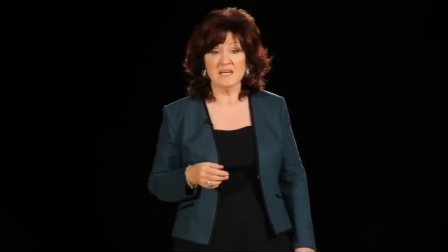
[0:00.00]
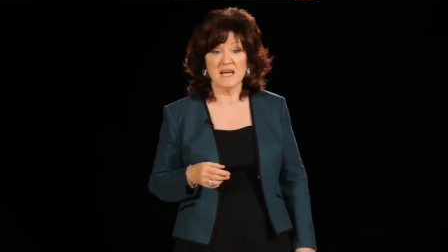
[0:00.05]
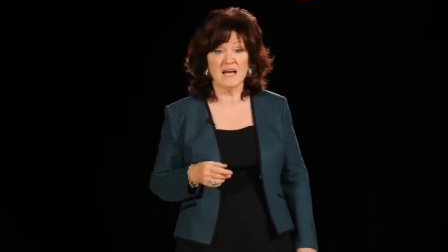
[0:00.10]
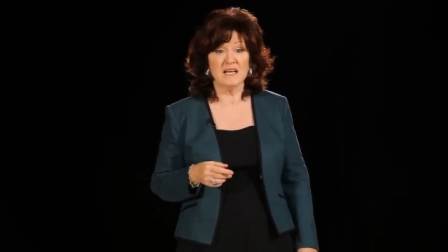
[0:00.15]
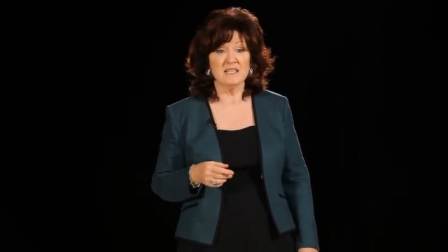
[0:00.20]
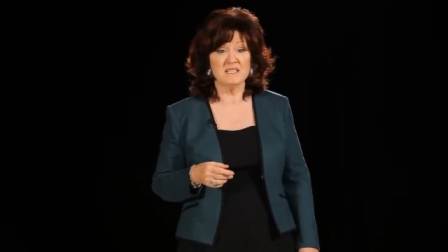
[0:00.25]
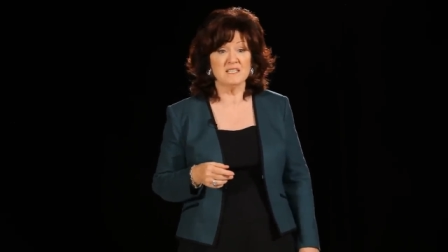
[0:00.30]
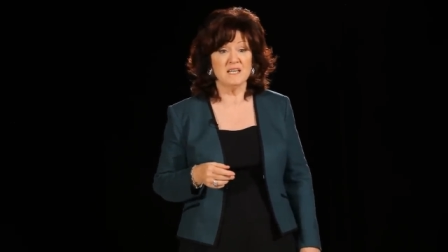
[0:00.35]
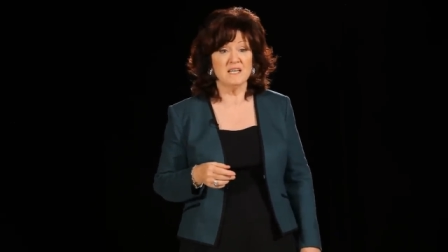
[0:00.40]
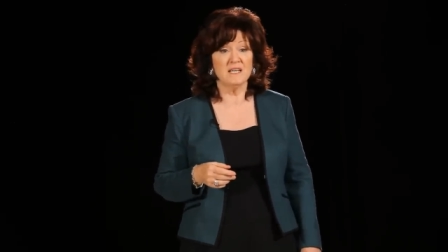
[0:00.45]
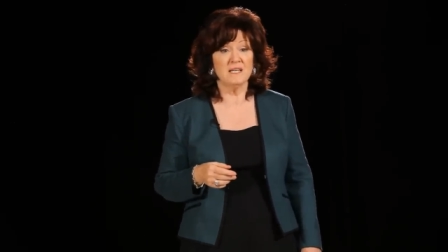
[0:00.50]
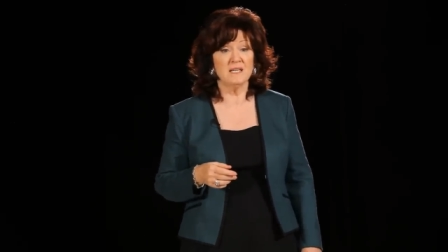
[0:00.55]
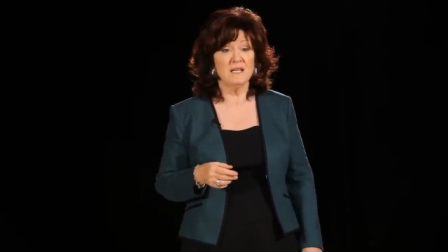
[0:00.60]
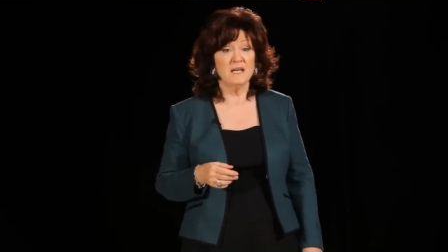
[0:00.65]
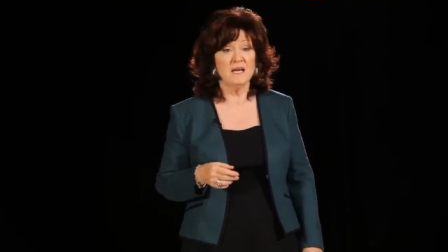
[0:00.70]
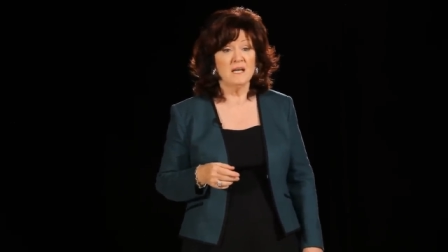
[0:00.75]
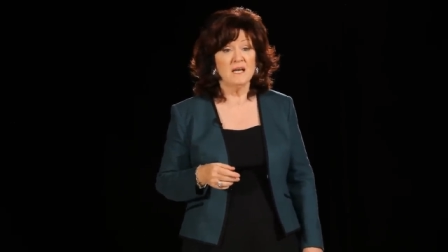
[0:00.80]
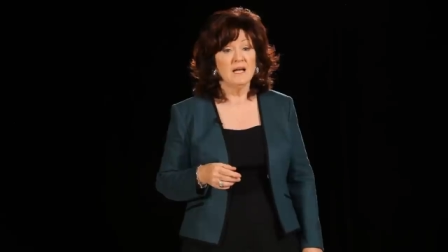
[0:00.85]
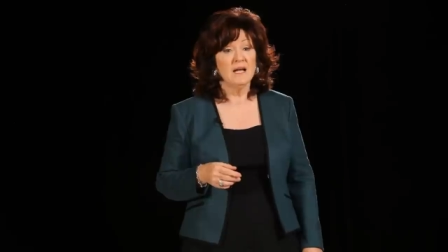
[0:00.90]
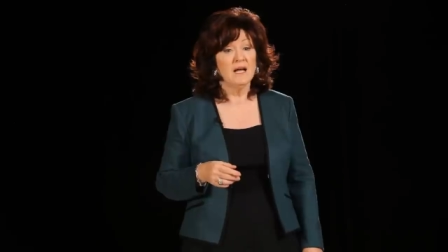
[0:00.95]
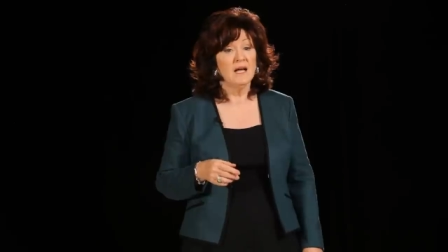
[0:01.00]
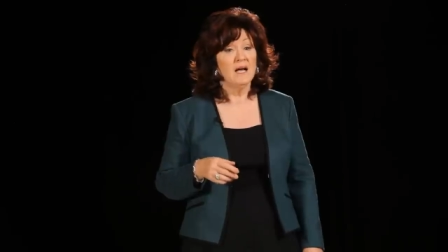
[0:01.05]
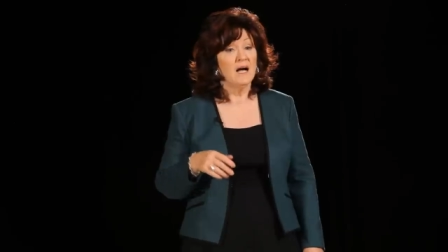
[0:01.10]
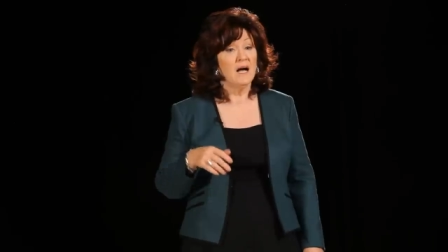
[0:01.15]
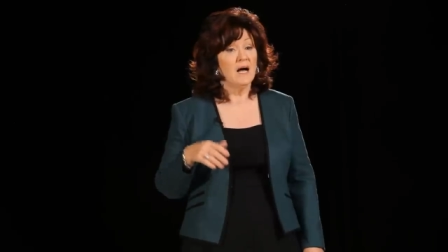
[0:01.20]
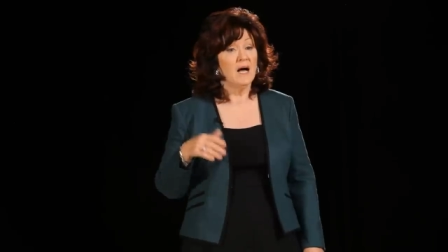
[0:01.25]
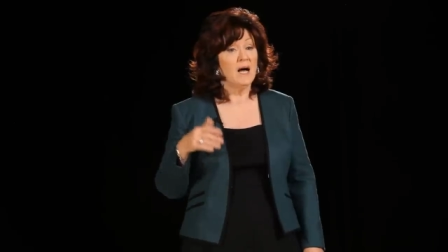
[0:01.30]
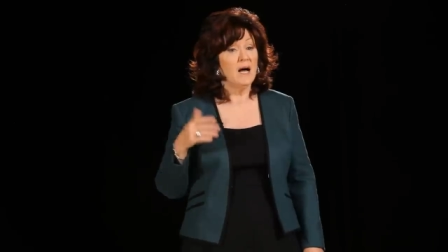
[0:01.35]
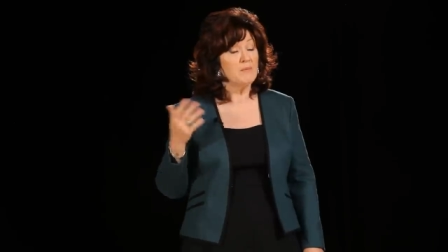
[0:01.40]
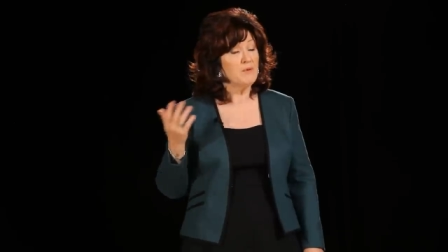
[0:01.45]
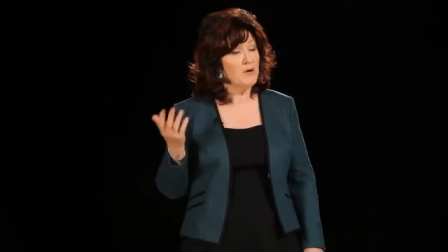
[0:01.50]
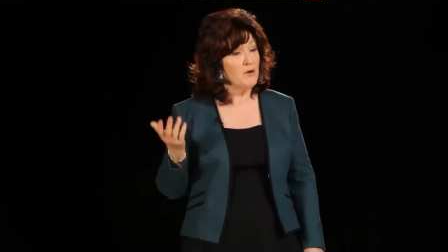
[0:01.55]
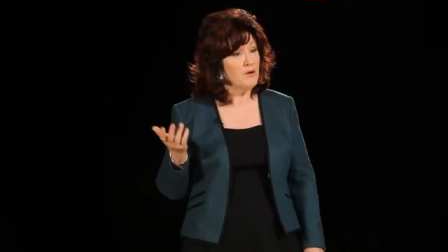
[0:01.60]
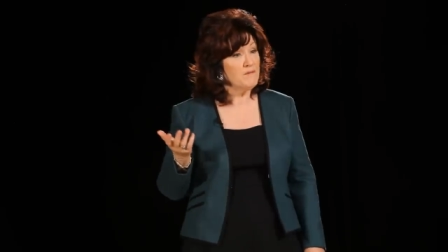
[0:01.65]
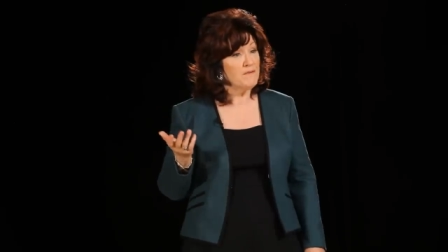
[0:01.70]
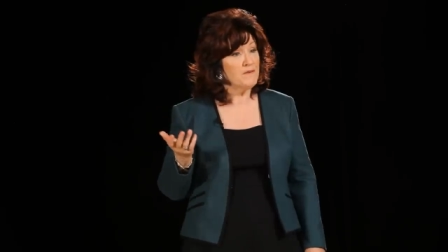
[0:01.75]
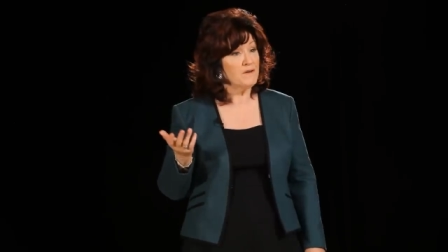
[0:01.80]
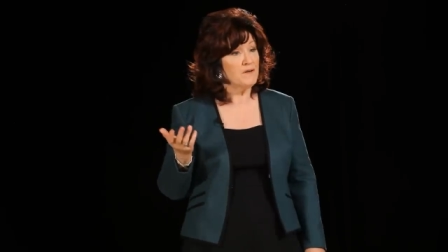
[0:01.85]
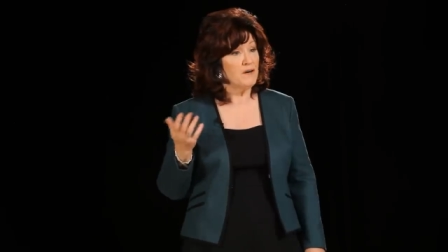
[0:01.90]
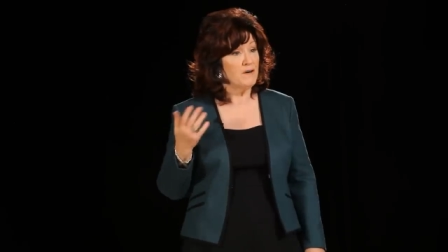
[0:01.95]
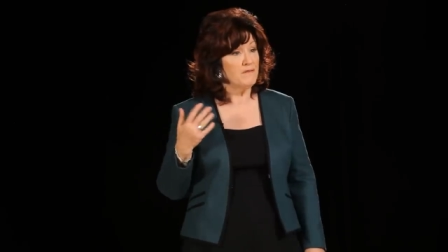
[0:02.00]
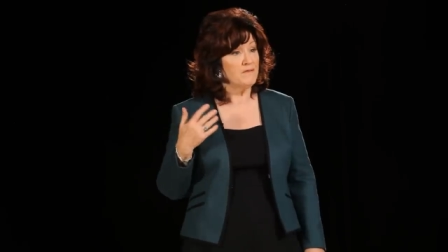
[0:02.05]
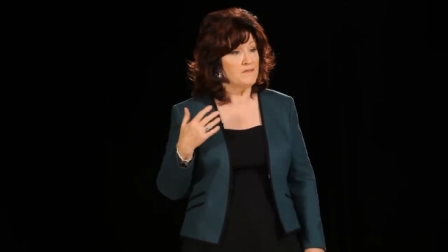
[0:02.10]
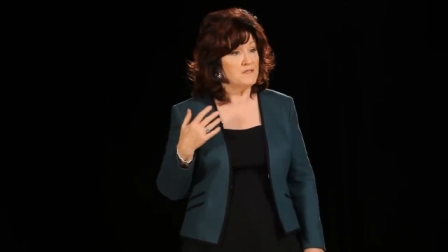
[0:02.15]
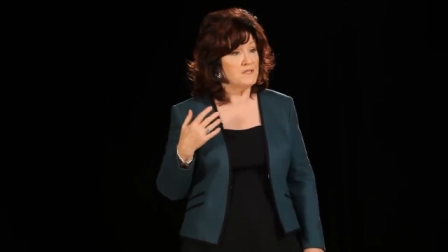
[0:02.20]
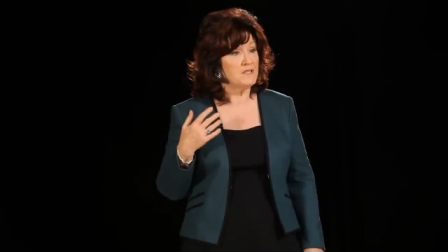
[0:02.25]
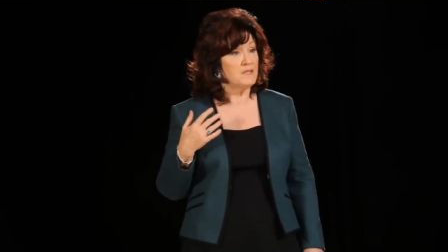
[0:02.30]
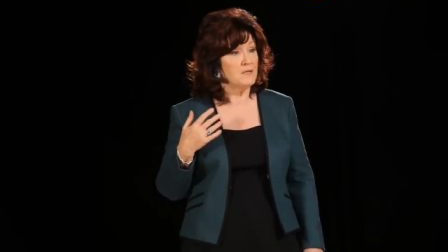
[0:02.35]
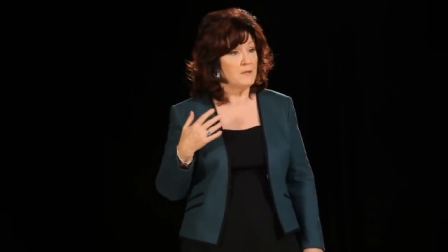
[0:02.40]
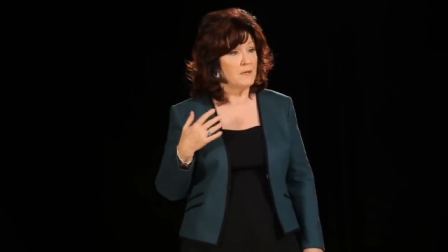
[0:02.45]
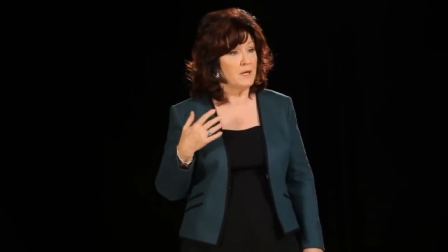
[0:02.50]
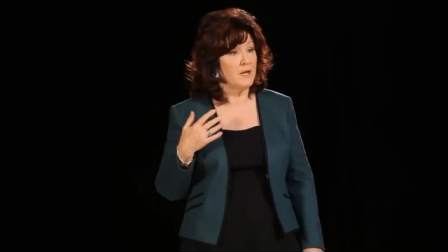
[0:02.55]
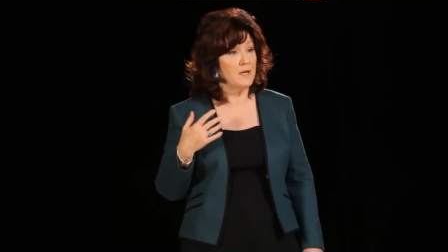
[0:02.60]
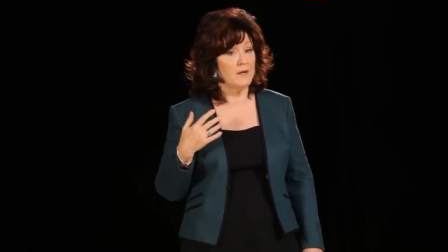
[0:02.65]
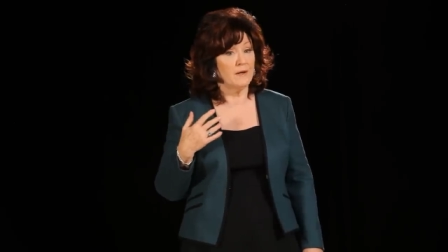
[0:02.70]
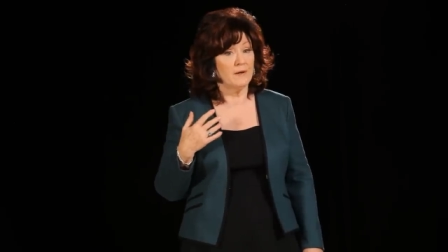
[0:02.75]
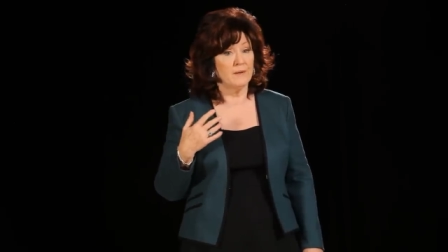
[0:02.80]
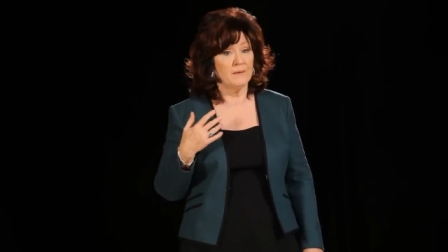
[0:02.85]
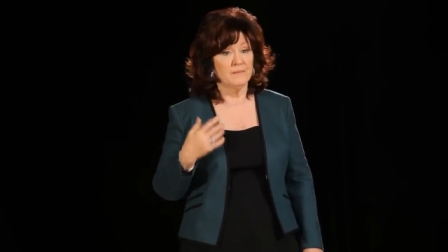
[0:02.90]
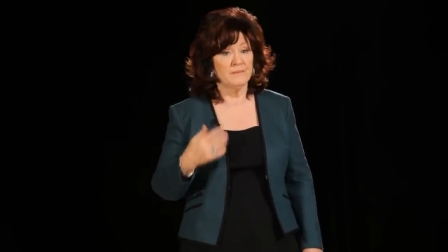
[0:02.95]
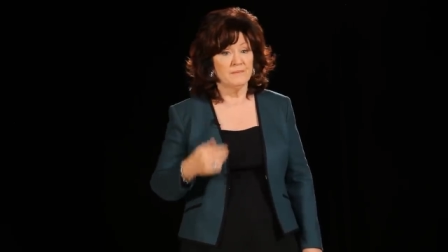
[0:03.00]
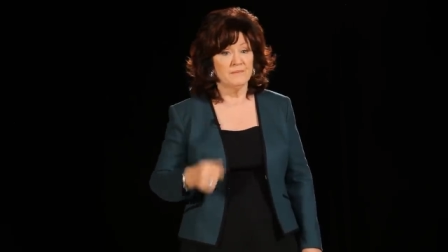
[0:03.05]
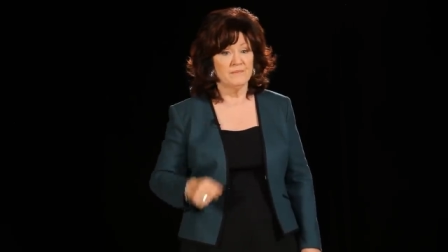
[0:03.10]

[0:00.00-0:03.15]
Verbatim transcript: as in, I'm going for coffee, see you later.